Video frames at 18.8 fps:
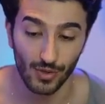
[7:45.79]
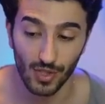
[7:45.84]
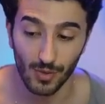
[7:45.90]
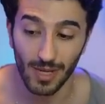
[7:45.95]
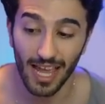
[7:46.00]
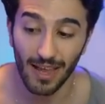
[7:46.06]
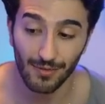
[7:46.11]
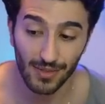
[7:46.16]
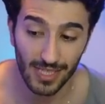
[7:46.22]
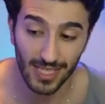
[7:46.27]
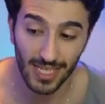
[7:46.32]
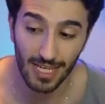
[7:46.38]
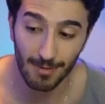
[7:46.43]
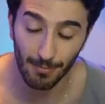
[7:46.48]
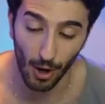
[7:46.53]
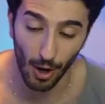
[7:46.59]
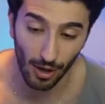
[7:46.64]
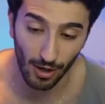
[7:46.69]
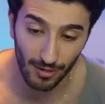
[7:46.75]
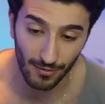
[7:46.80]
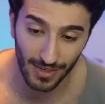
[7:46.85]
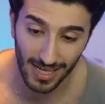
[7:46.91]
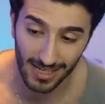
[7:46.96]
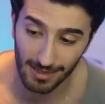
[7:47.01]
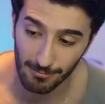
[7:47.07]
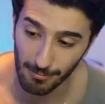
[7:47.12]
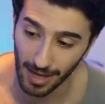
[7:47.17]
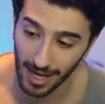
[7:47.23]
So we have to keep all of
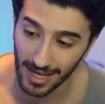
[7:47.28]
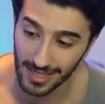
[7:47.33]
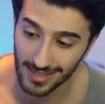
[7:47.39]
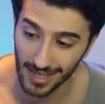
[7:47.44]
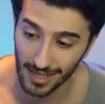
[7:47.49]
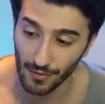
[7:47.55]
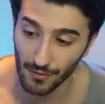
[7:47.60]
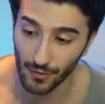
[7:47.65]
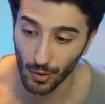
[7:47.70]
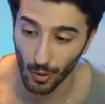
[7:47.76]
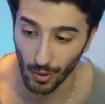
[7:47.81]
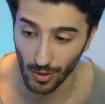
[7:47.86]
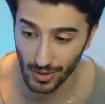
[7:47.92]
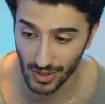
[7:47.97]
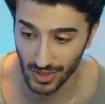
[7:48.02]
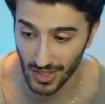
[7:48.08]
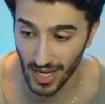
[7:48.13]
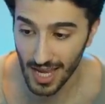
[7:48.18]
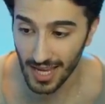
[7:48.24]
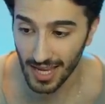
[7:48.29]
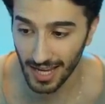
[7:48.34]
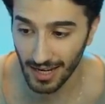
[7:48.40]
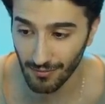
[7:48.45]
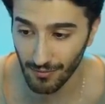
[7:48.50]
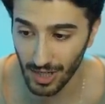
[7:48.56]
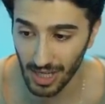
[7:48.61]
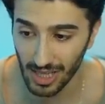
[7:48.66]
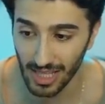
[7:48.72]
that in mind. And of course,
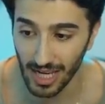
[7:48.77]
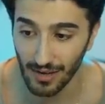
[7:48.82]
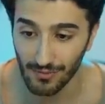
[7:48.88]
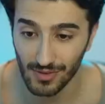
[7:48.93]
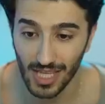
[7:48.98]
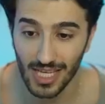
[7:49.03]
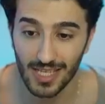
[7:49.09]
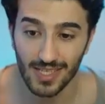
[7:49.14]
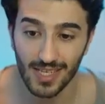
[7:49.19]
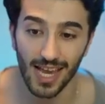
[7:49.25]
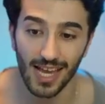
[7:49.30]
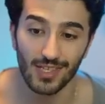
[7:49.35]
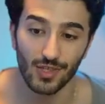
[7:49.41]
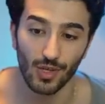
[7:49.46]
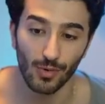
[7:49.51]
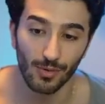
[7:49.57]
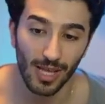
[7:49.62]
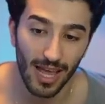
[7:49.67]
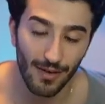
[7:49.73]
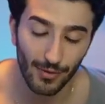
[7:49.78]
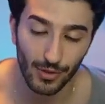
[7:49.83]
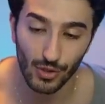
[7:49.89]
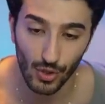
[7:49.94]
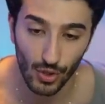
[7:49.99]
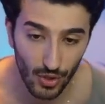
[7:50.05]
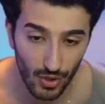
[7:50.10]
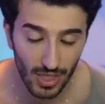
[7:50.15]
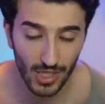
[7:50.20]
in real life, these guys don't have a
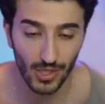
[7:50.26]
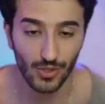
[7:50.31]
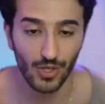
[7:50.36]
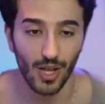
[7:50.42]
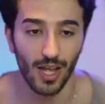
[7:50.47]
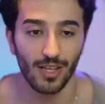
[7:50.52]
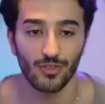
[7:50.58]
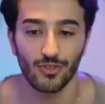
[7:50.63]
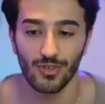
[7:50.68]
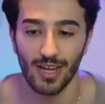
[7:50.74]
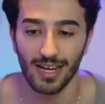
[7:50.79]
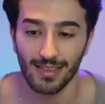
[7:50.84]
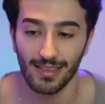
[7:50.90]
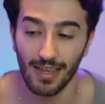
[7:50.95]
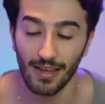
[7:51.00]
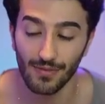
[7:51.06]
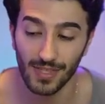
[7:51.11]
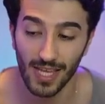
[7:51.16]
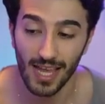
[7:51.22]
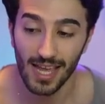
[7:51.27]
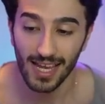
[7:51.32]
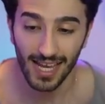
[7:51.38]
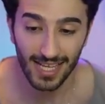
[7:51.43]
2-year contract left.